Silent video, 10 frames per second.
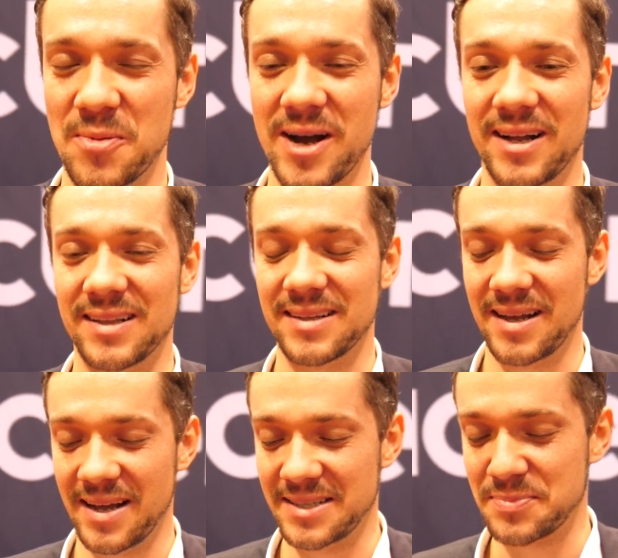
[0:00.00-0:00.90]
Well,
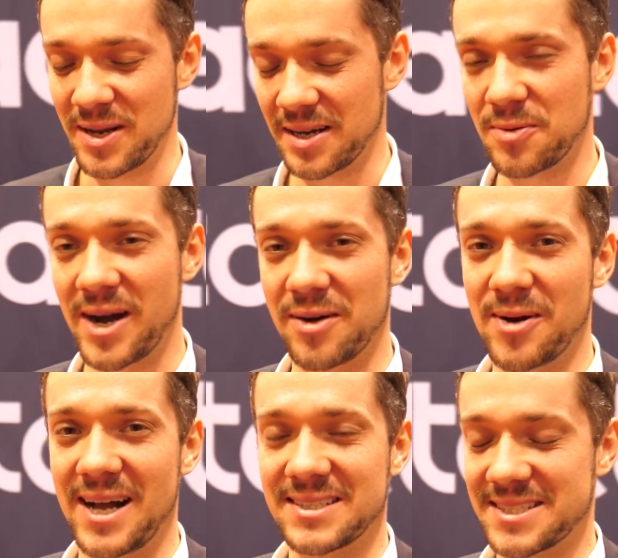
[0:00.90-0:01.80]
it's been a quite a
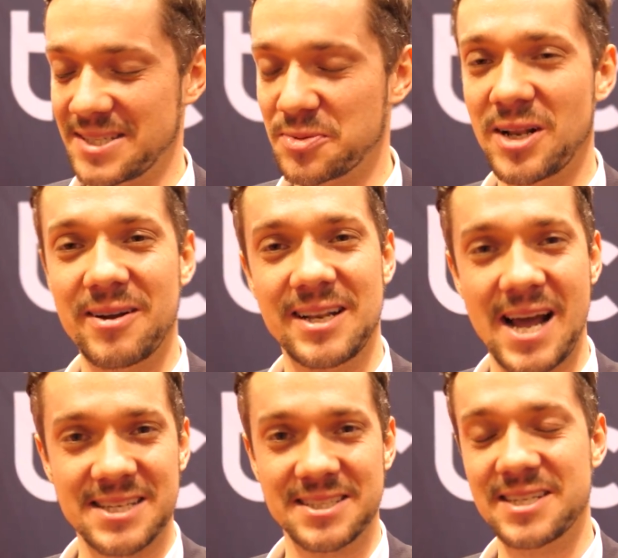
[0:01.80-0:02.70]
while since we were
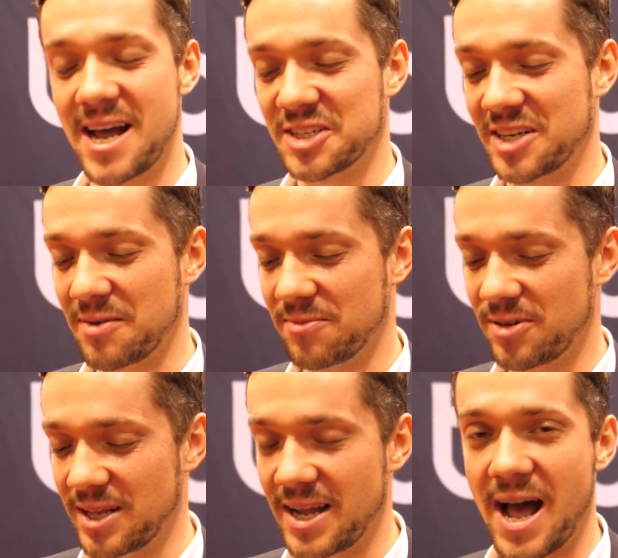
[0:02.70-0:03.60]
last in touch, and I'm
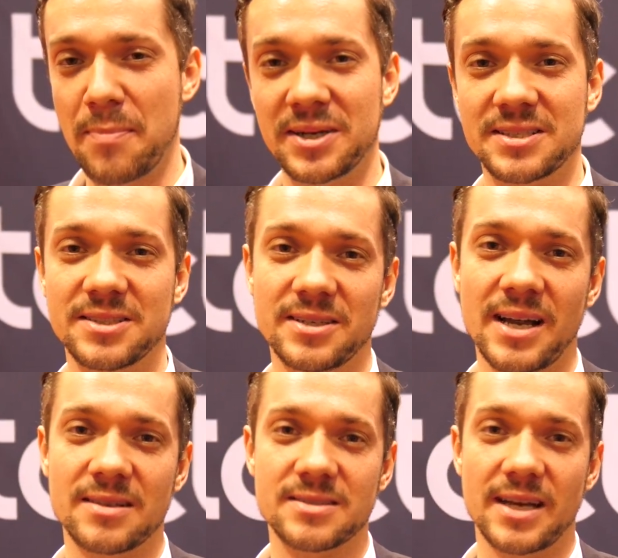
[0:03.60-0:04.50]
really happy to
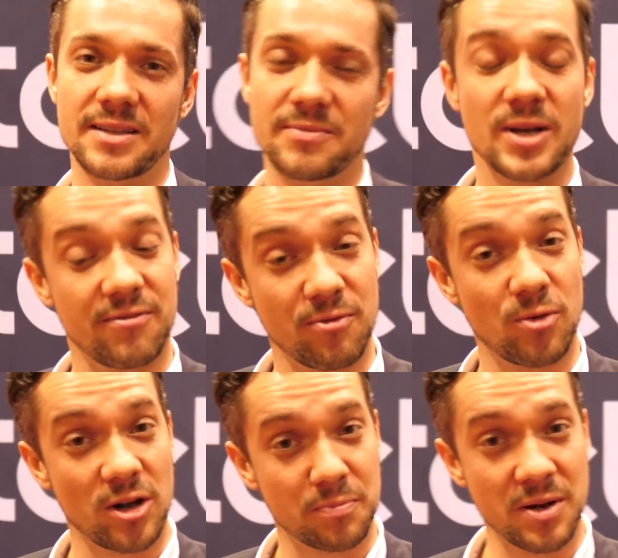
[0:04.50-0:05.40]
announce that we have a
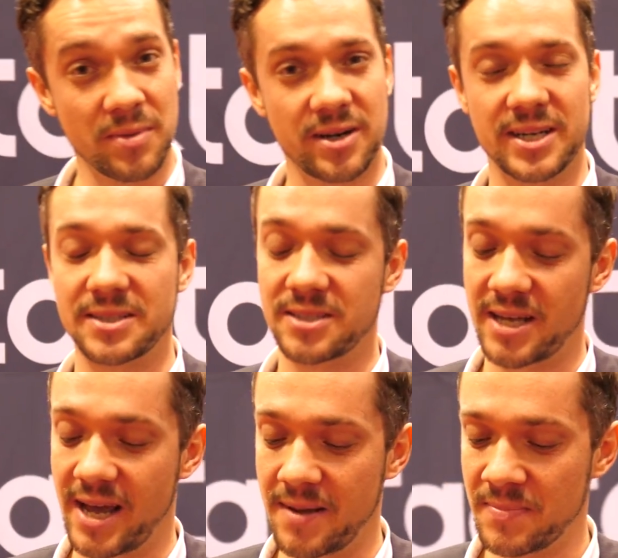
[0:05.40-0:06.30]
world premiere here
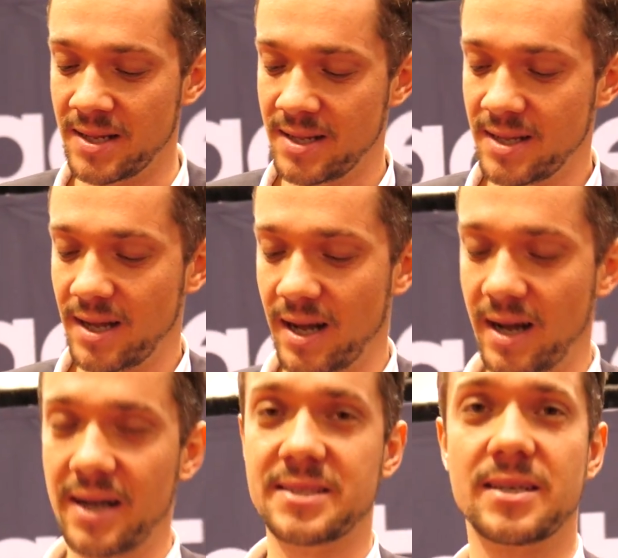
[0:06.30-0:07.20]
today.
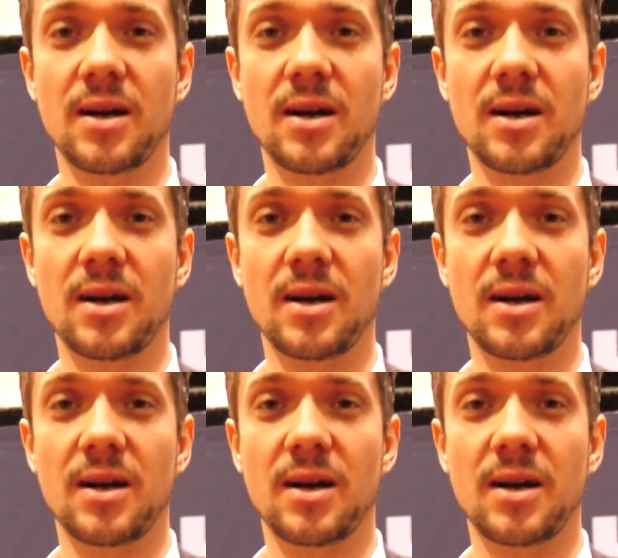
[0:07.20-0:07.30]
Uh, it's a